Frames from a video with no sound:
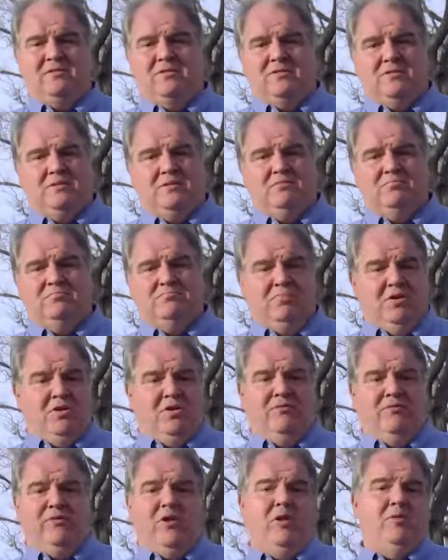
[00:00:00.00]
or
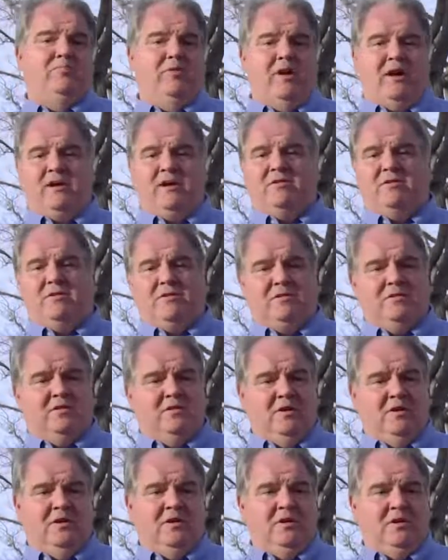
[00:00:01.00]
Bill Fulbright, or
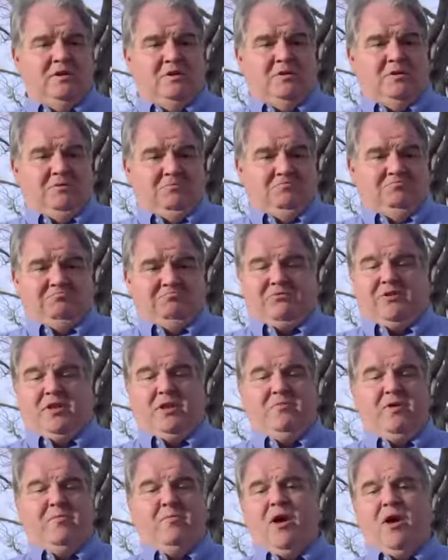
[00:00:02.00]

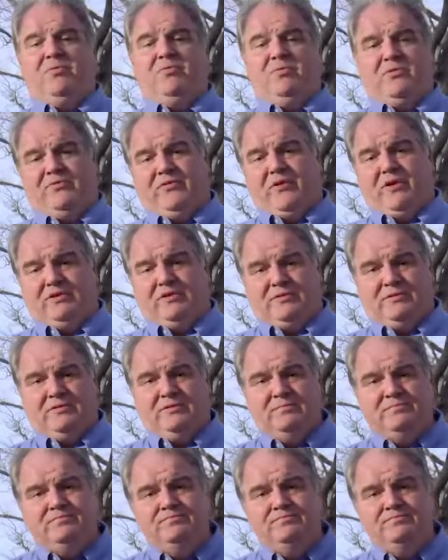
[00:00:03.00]
fill up my mouth with farts.